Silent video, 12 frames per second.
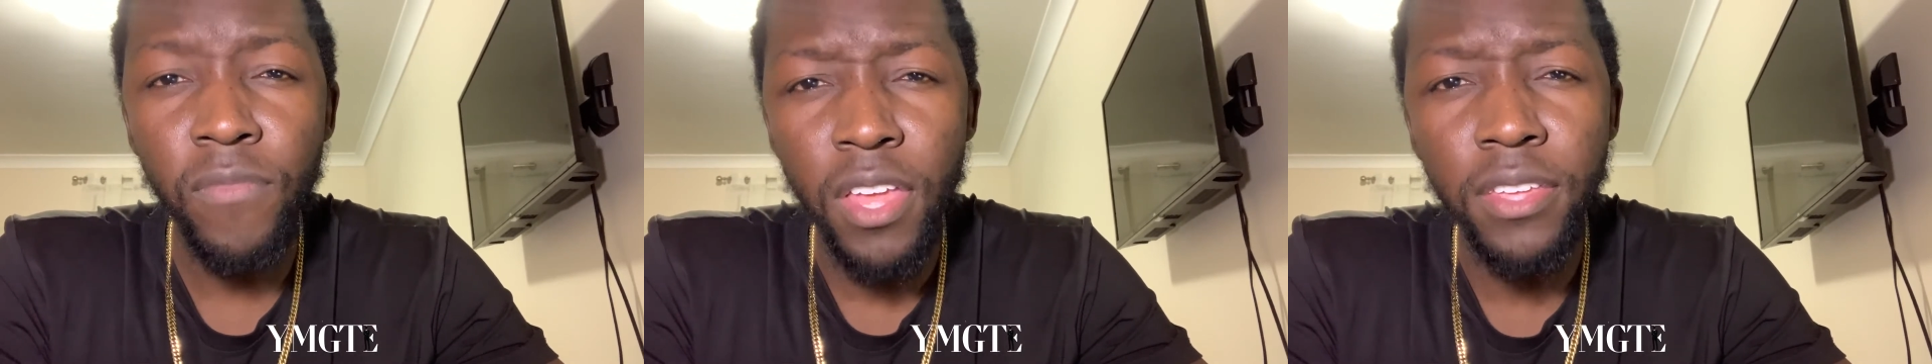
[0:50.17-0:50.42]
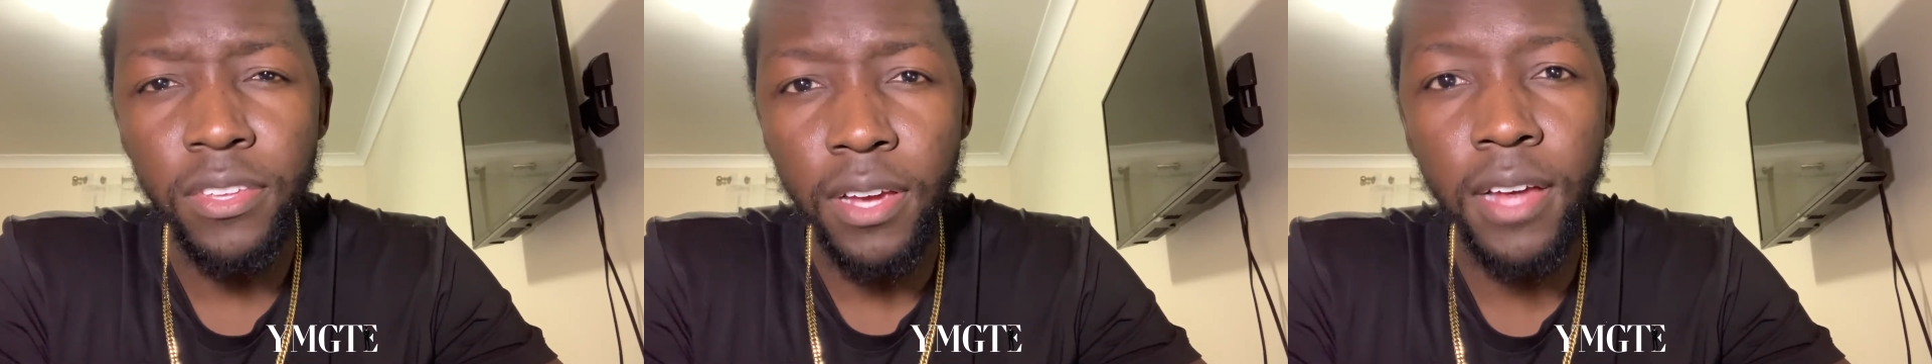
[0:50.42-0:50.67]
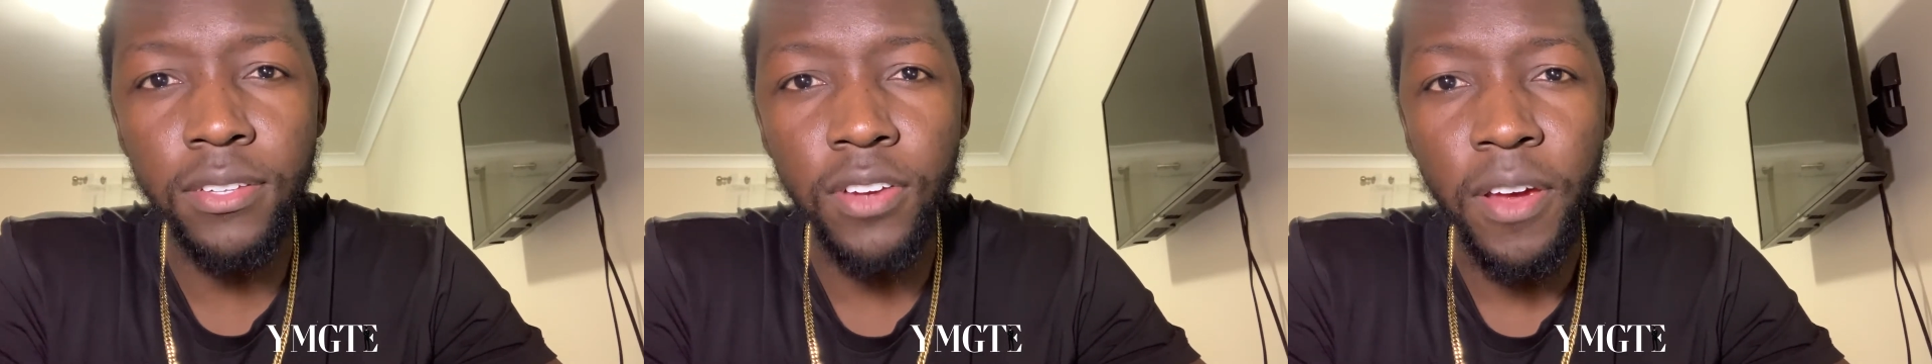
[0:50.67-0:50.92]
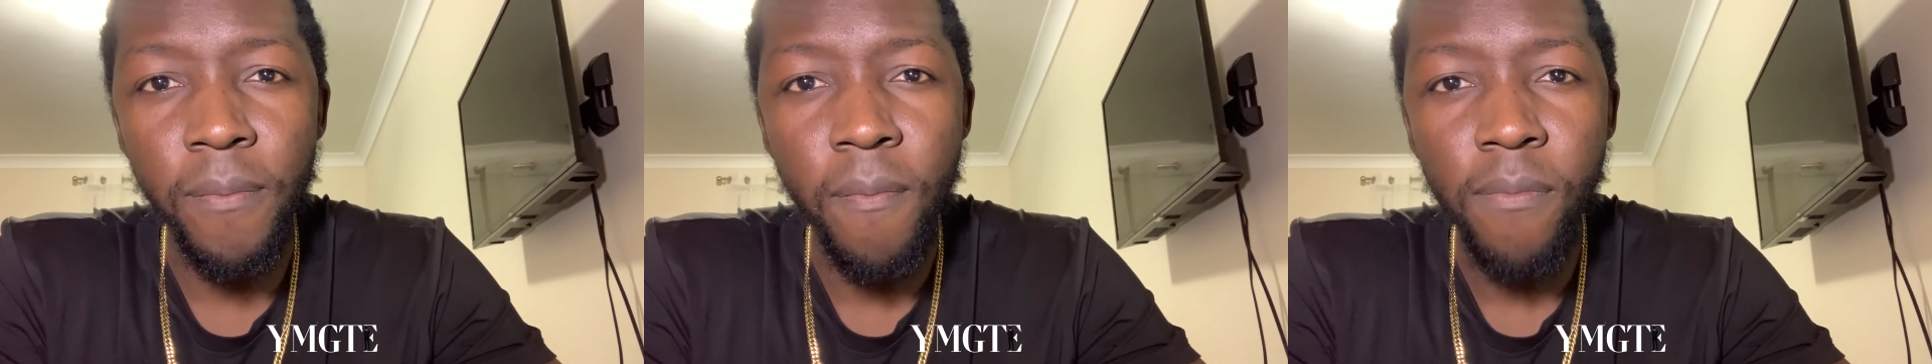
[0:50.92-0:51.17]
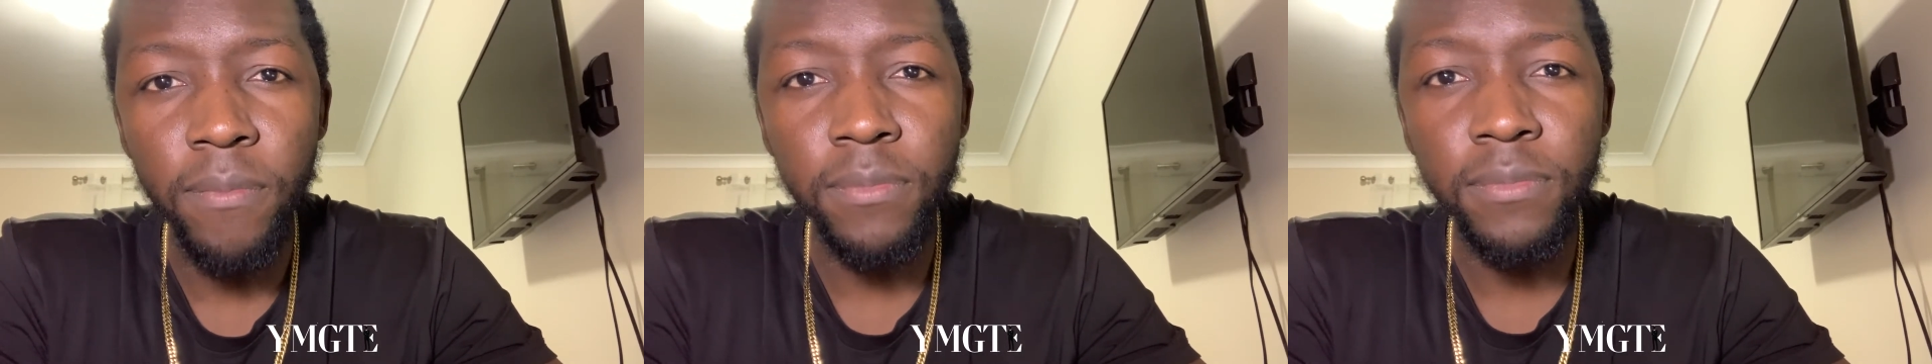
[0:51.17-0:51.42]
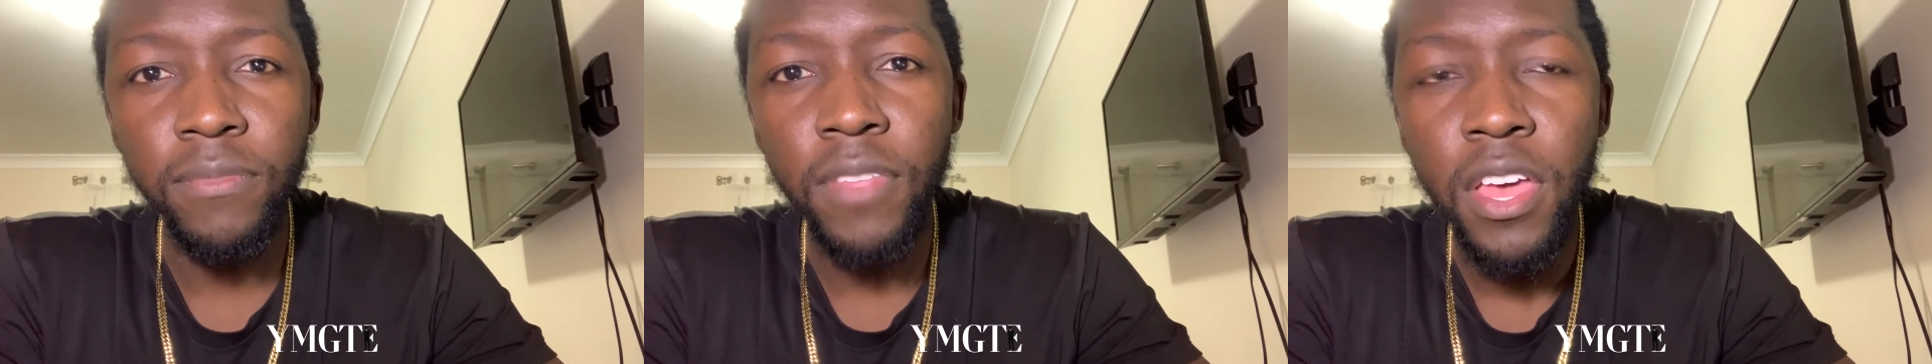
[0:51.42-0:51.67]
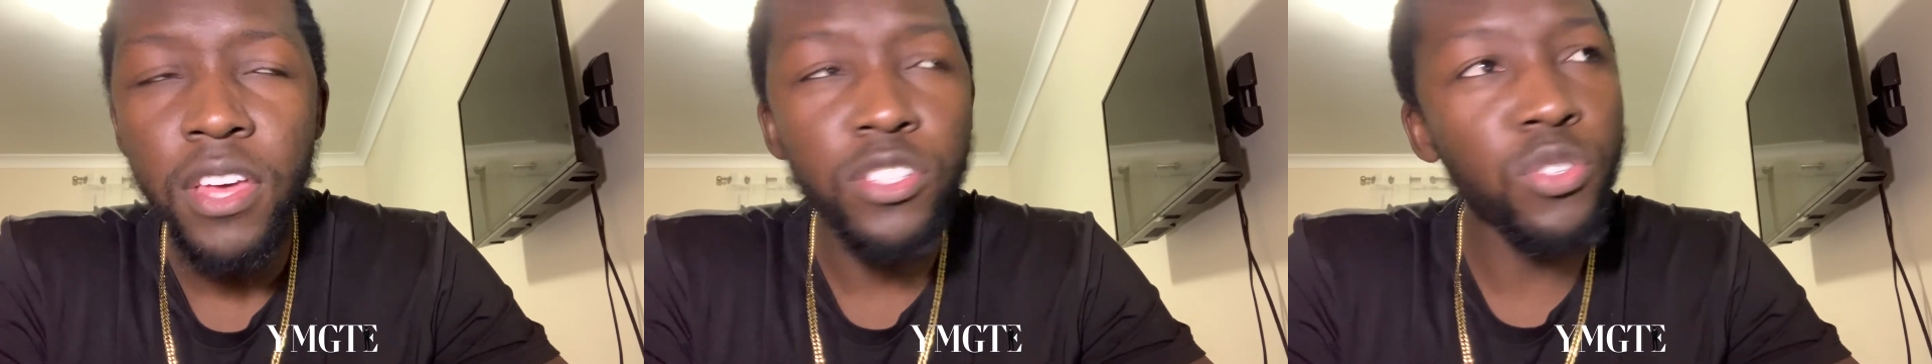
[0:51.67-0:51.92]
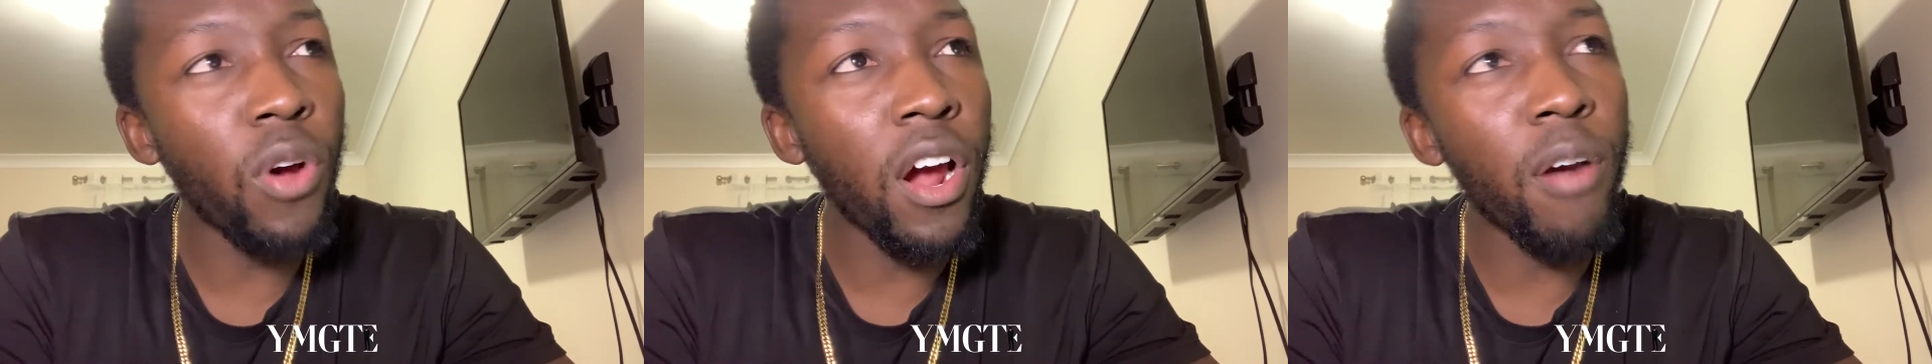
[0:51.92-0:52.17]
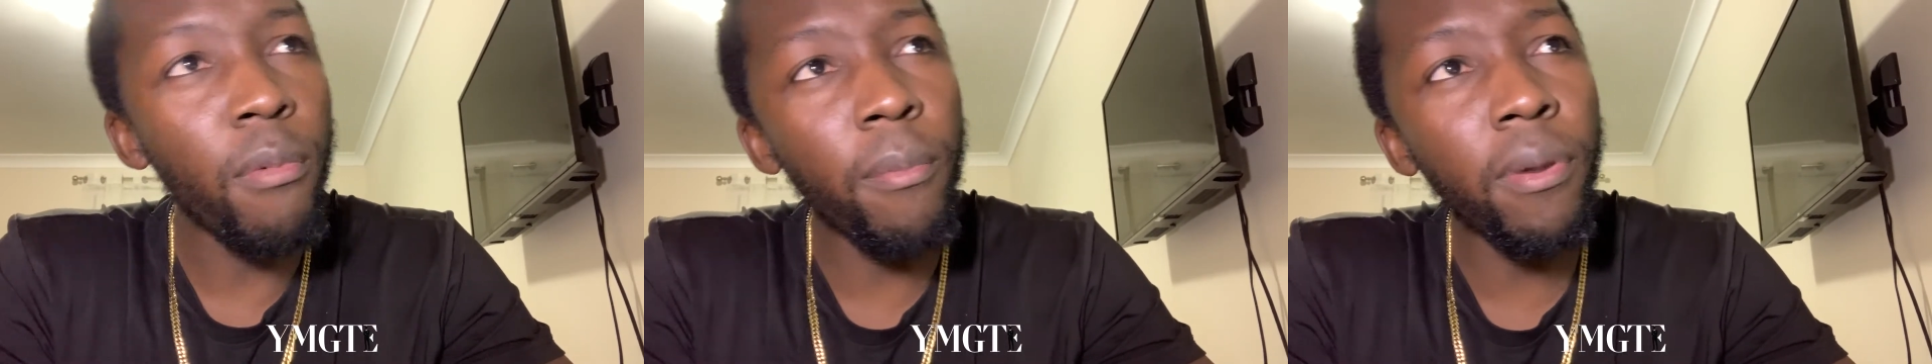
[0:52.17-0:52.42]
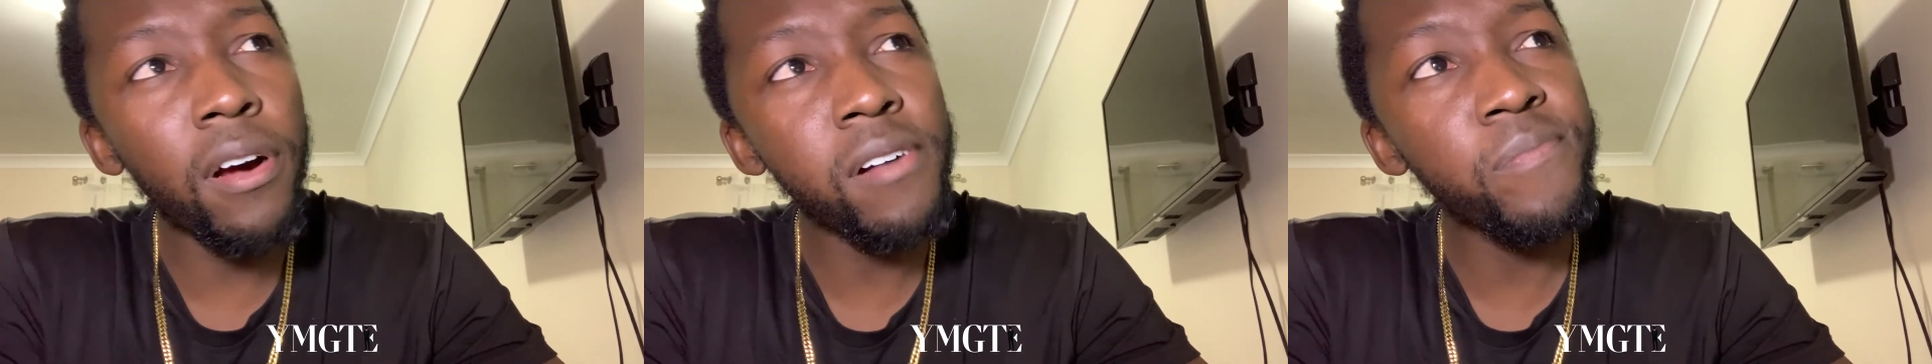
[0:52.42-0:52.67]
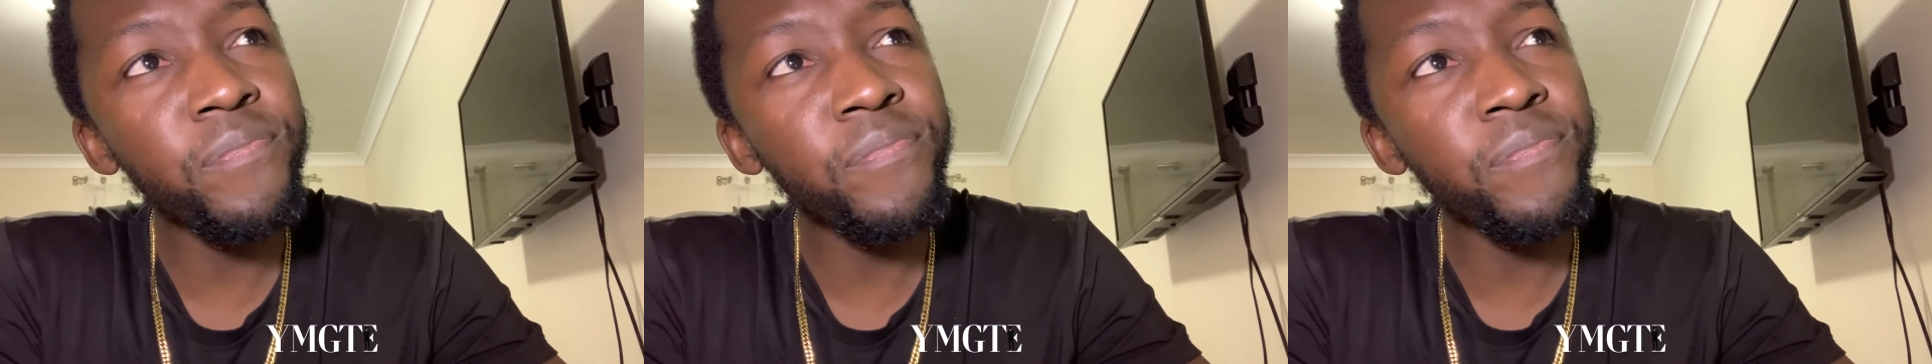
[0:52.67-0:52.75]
You got time. So I remember